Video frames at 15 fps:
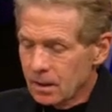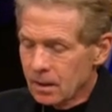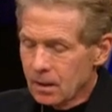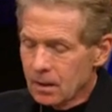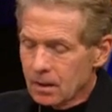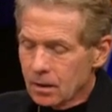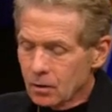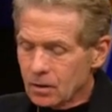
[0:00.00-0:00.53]

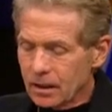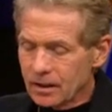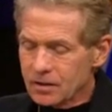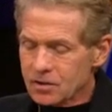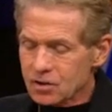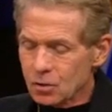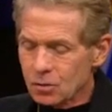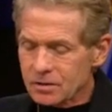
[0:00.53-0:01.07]
Okay,
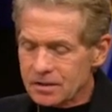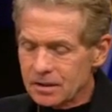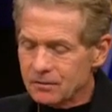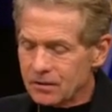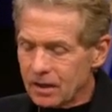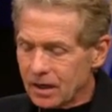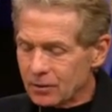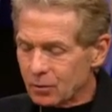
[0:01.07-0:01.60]
so it's even
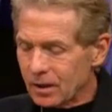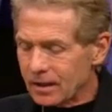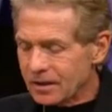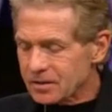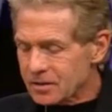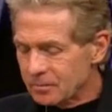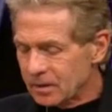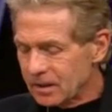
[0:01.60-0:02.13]
ironic to
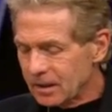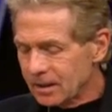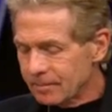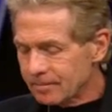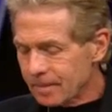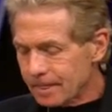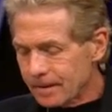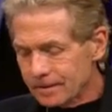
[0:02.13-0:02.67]
me,
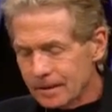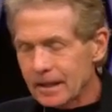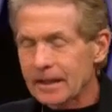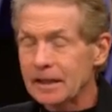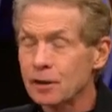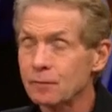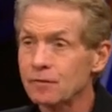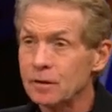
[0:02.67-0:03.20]
a lot of
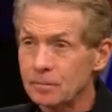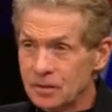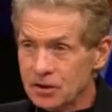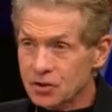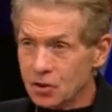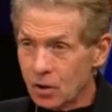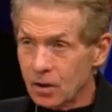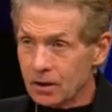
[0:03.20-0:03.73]
MVP
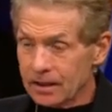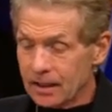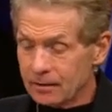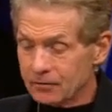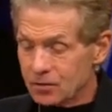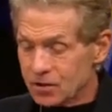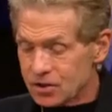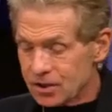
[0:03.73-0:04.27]
talk after
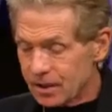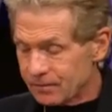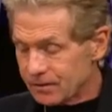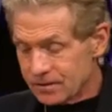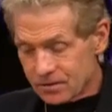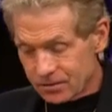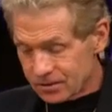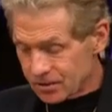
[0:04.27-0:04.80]
Steph. He's
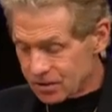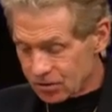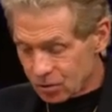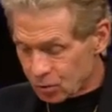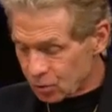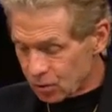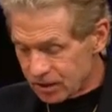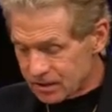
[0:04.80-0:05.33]
on this
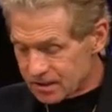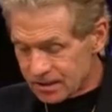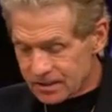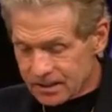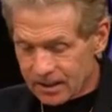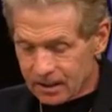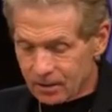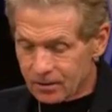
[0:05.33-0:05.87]
crazy
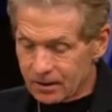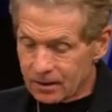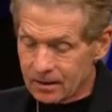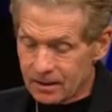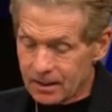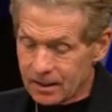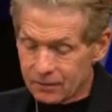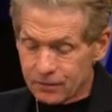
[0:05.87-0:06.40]
tear. He
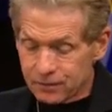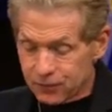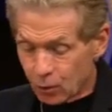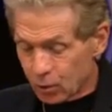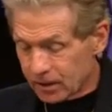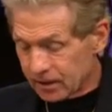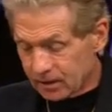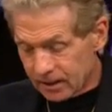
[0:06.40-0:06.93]
had
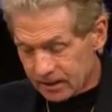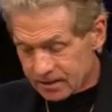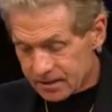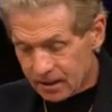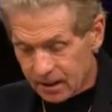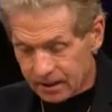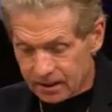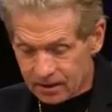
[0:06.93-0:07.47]
40 last
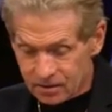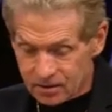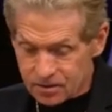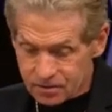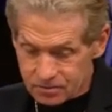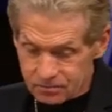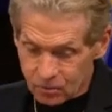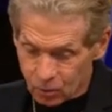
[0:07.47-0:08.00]
night against
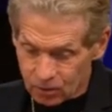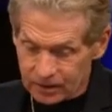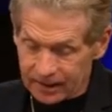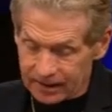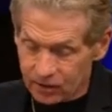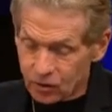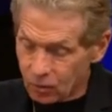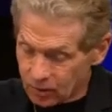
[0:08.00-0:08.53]

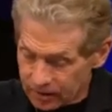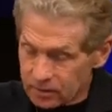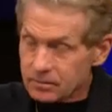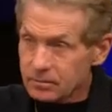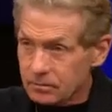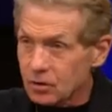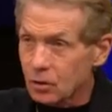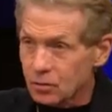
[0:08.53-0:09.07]
Orlando at
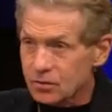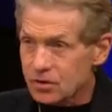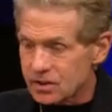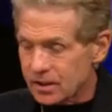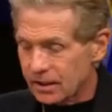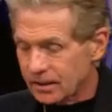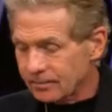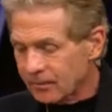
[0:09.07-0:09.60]
Golden
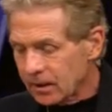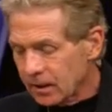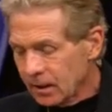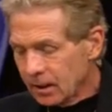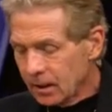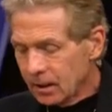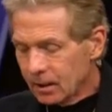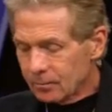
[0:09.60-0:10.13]
State.
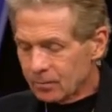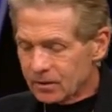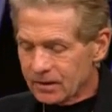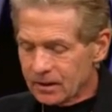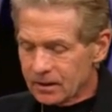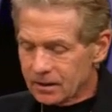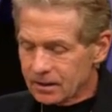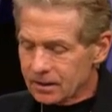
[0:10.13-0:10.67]
But
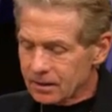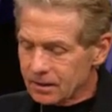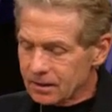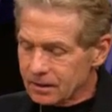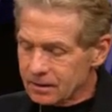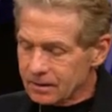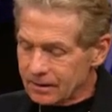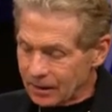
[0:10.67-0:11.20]
then
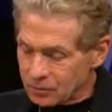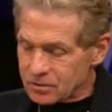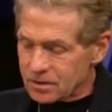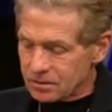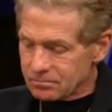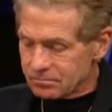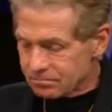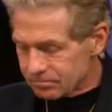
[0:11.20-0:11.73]
that was a
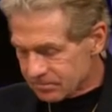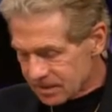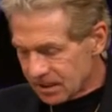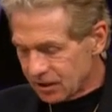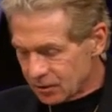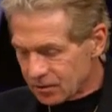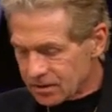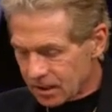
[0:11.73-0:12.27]

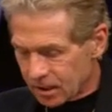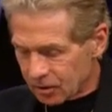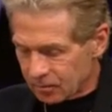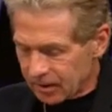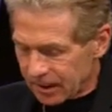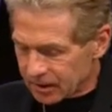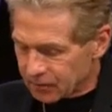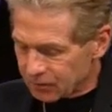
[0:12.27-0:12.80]
teeter-totter
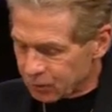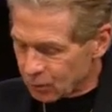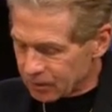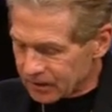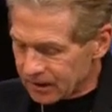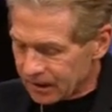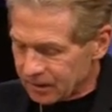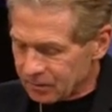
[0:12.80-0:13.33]
back-and-forth
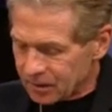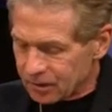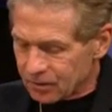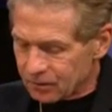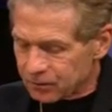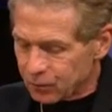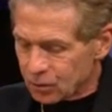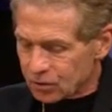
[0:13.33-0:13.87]
game. And in the
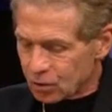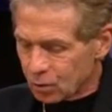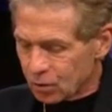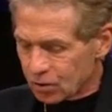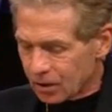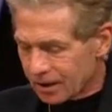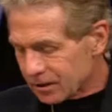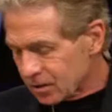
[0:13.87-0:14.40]
fourth quarter,
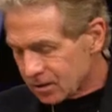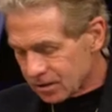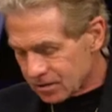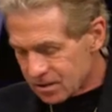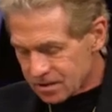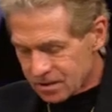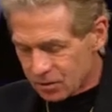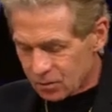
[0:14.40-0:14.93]
I looked to
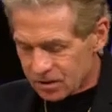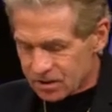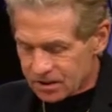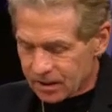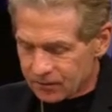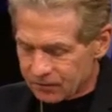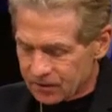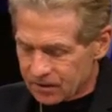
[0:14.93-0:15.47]
see what
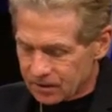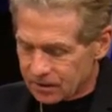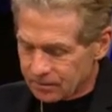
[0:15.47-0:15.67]
Steph did.